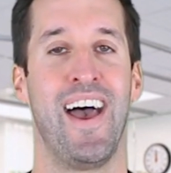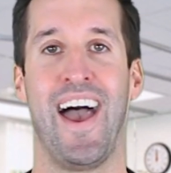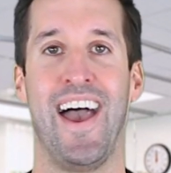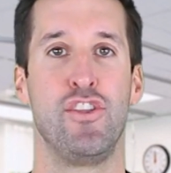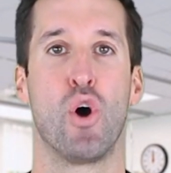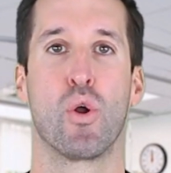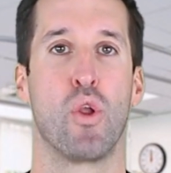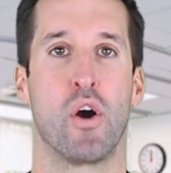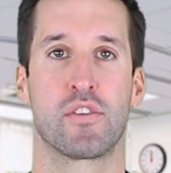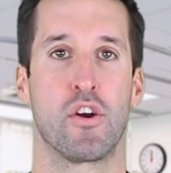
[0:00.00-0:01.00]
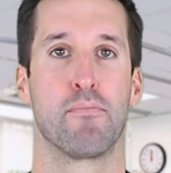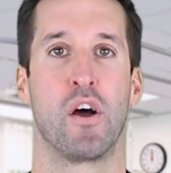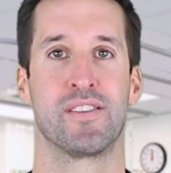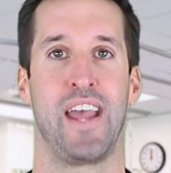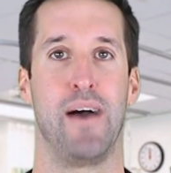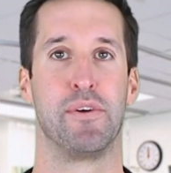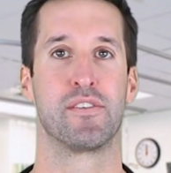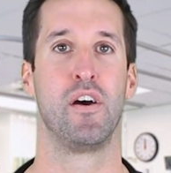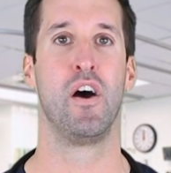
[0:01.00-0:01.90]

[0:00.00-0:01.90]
and no long-term lung damage.